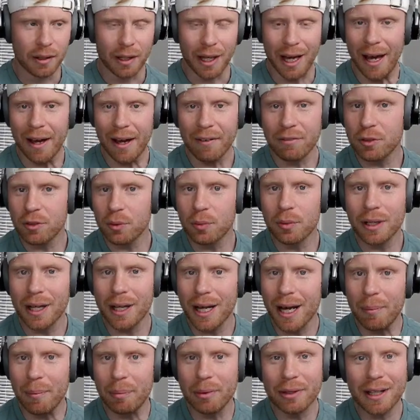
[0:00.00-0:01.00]
After what
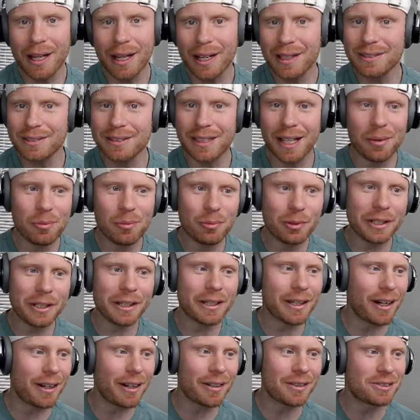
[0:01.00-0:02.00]
happened last game, we
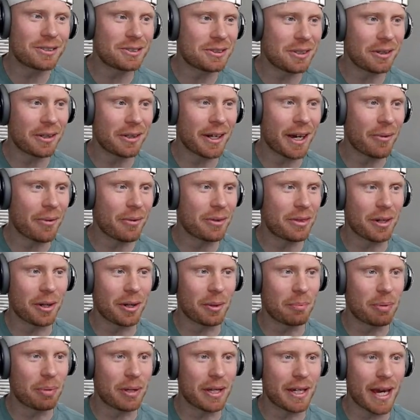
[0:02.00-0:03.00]
got to start out with our
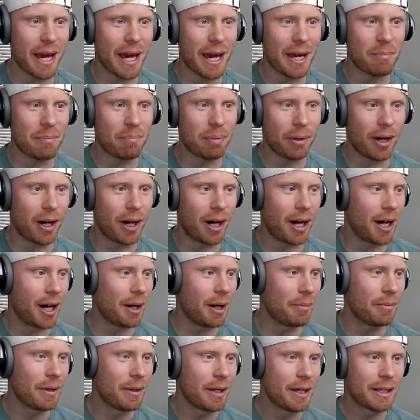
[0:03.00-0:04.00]
PA
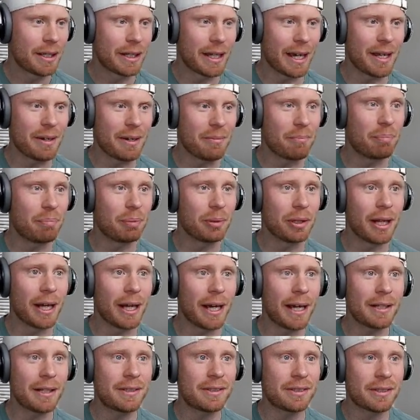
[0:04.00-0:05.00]
bomb, getting
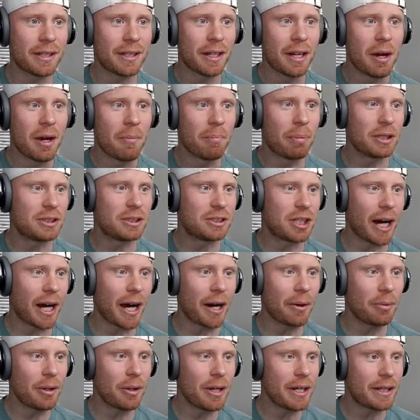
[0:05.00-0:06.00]
blitzed, but
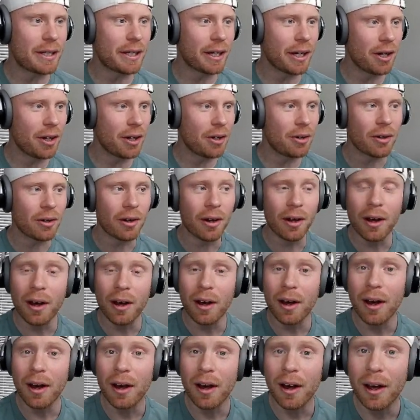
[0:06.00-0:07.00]
Tyreek Hill
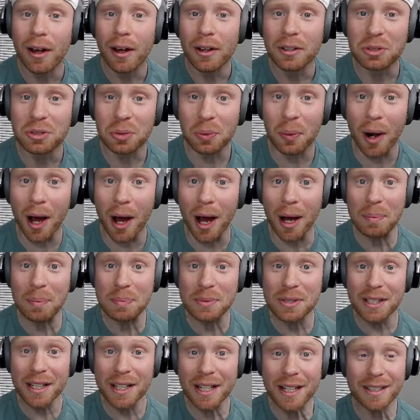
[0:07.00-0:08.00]

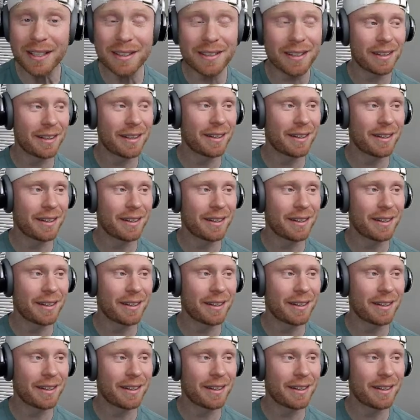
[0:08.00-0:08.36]
drops it?